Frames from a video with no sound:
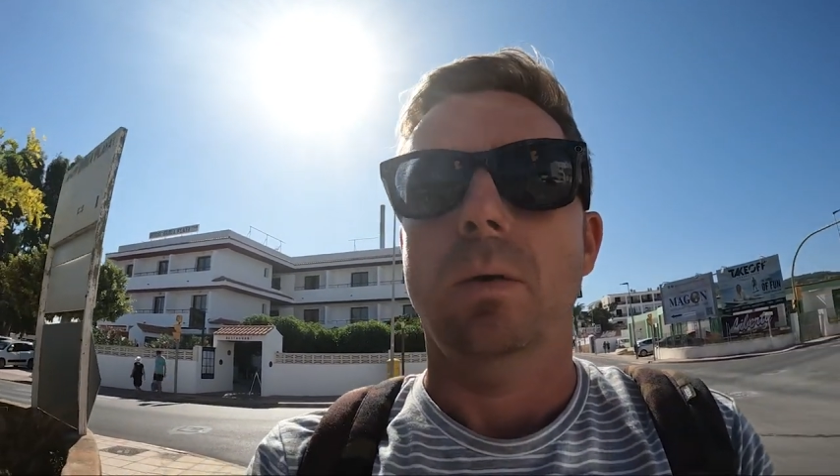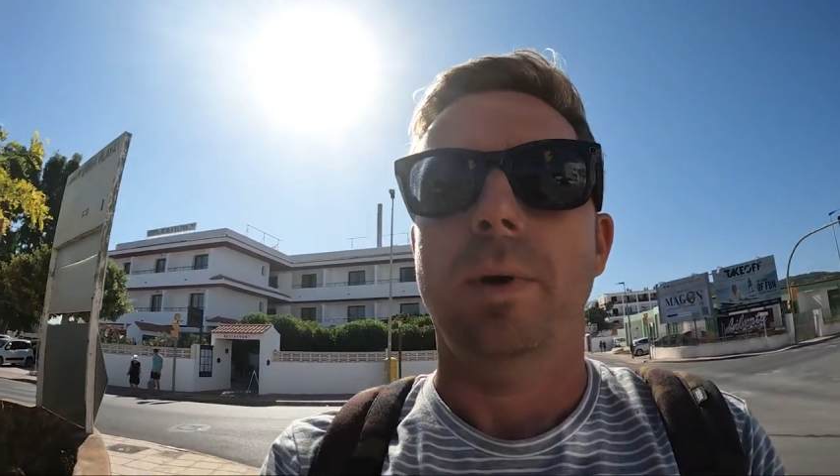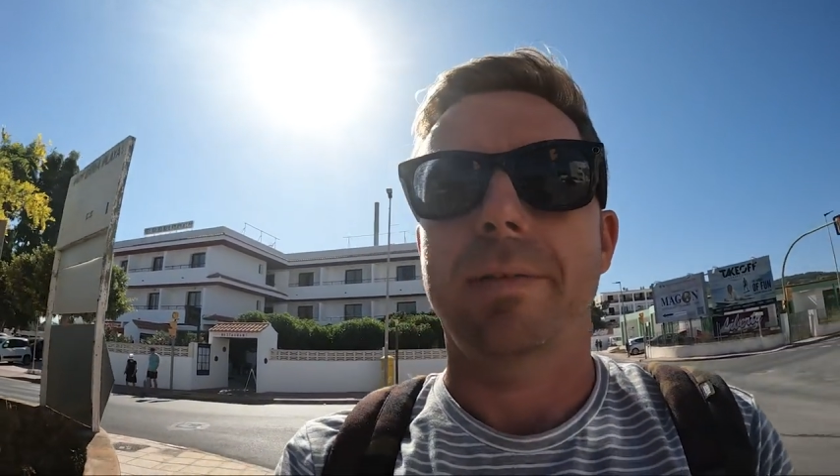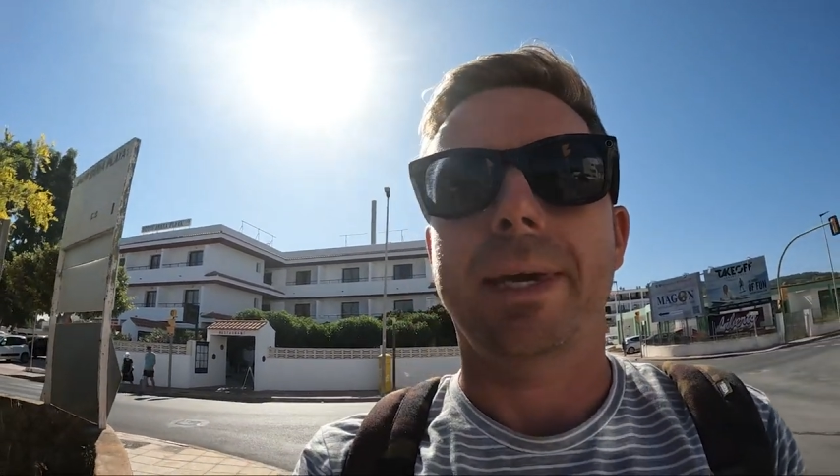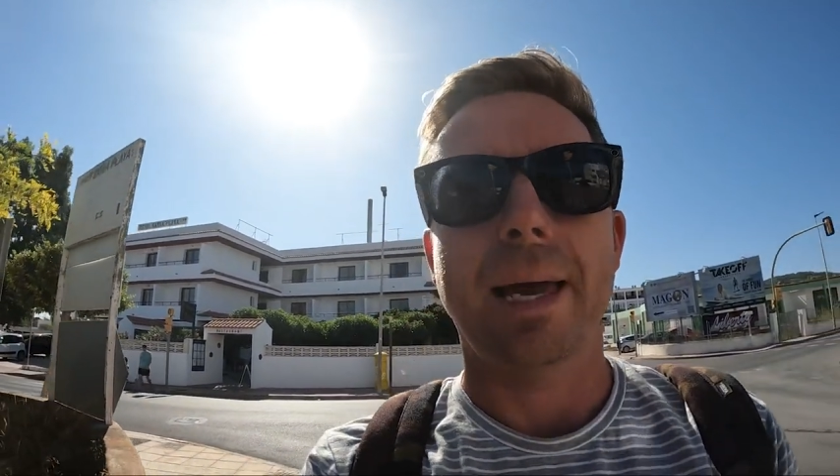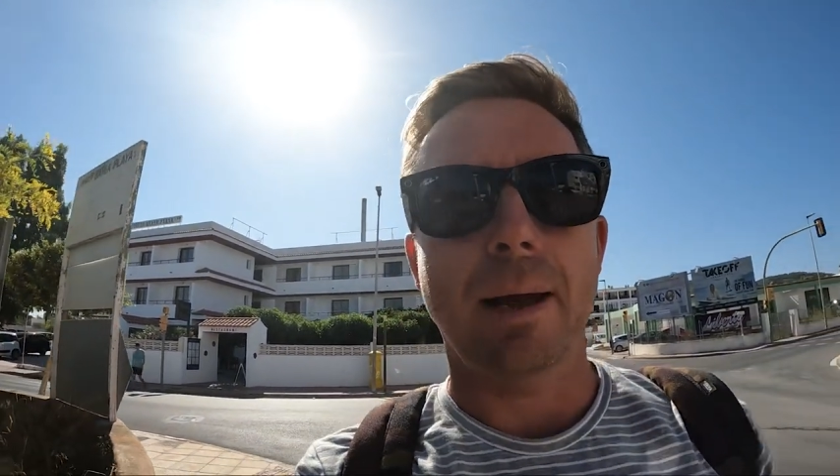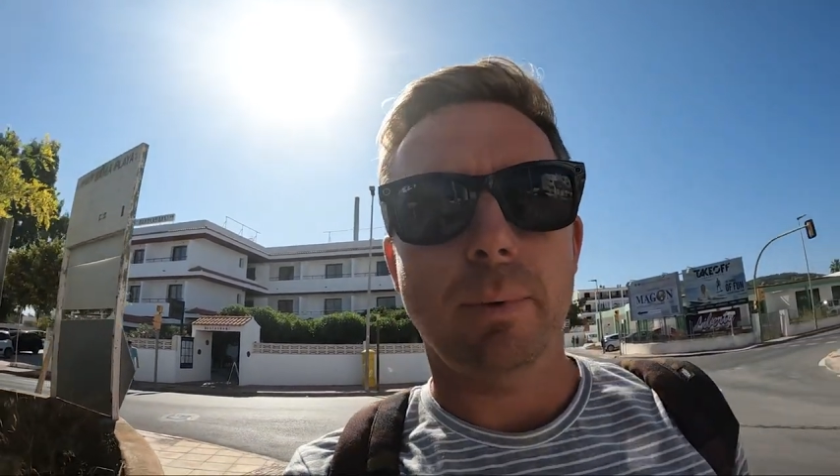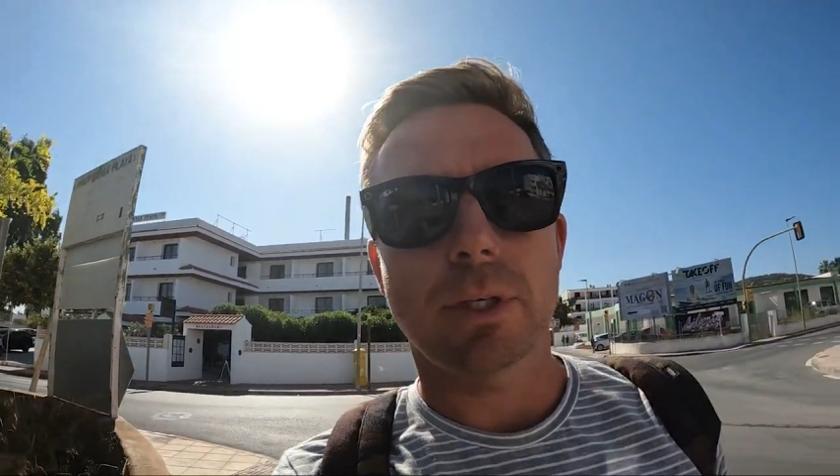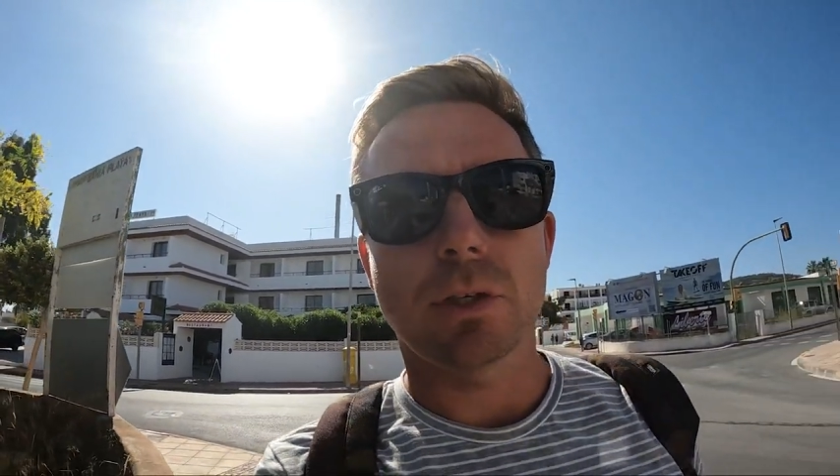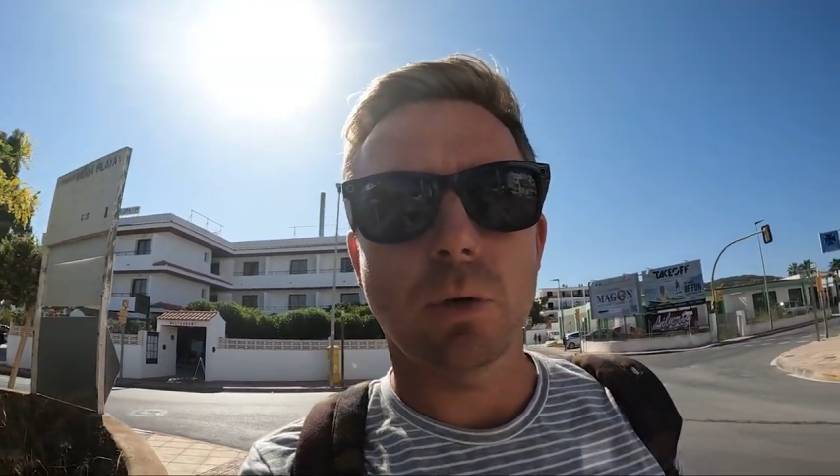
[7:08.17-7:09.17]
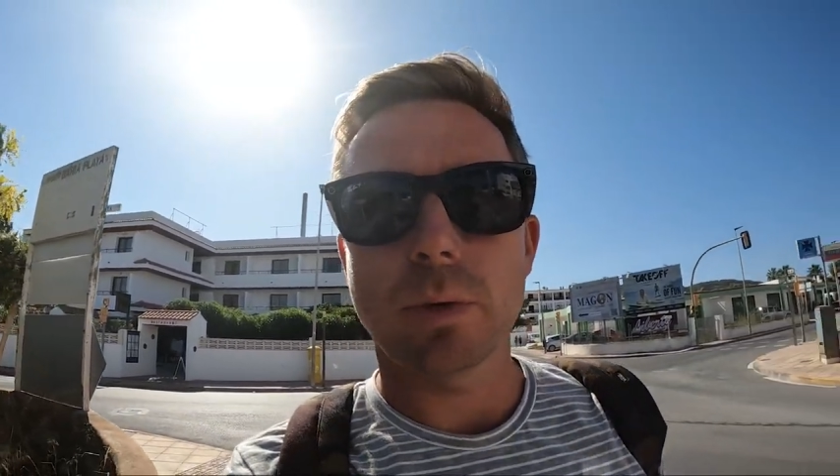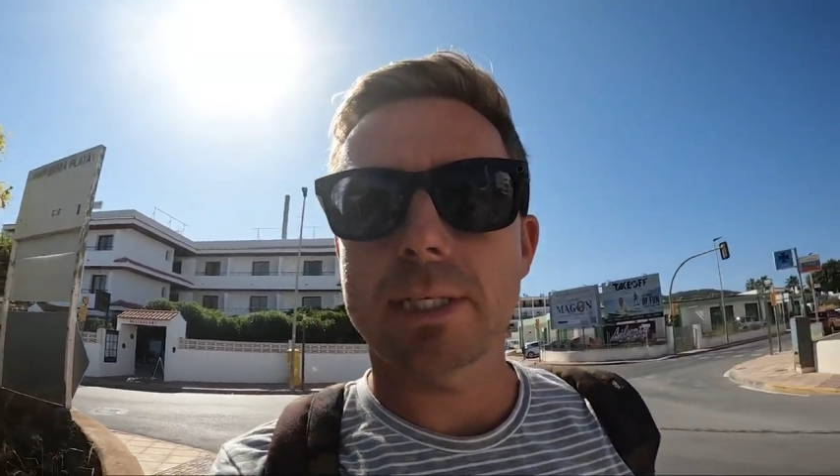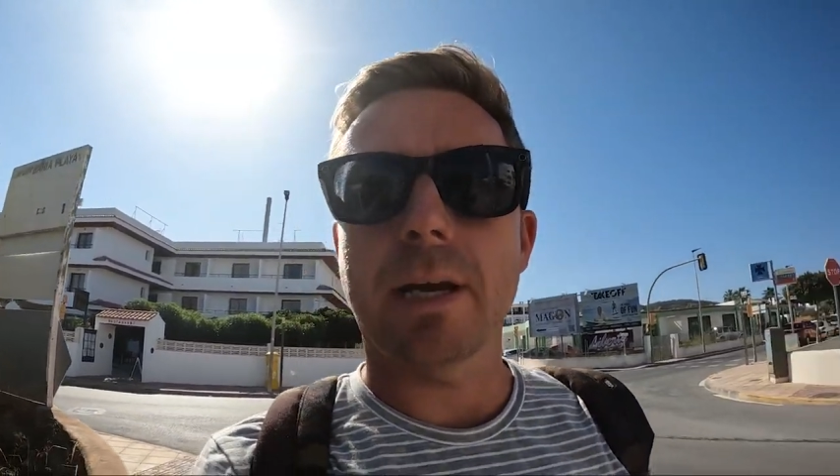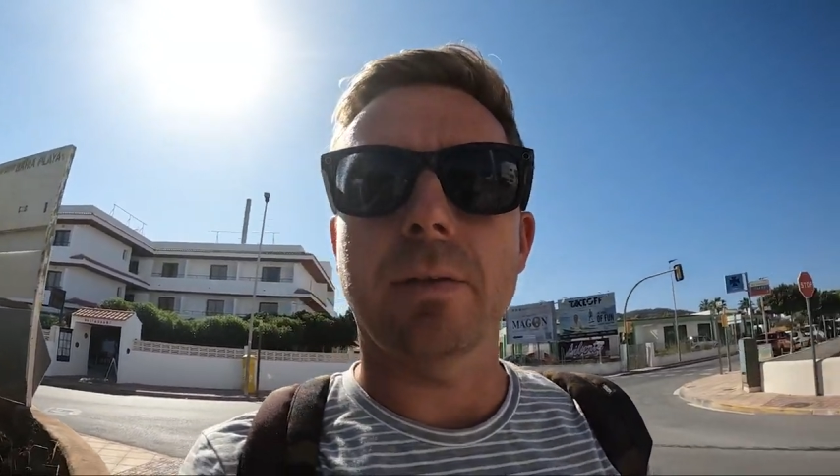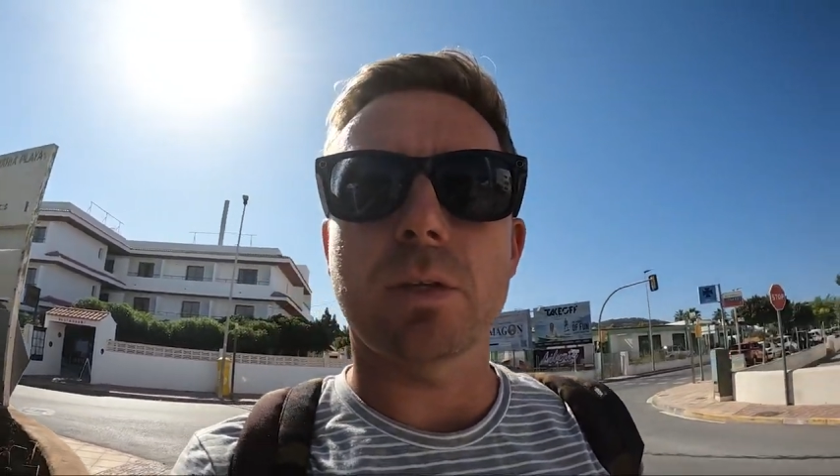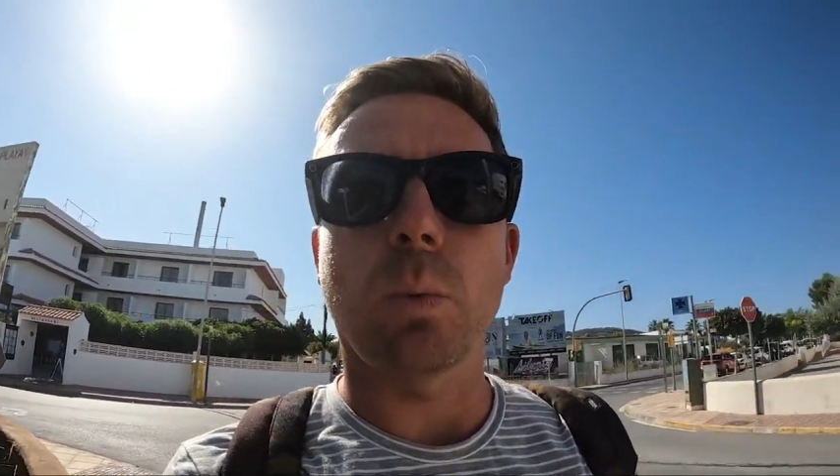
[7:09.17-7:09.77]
We have a cat which is always sat on this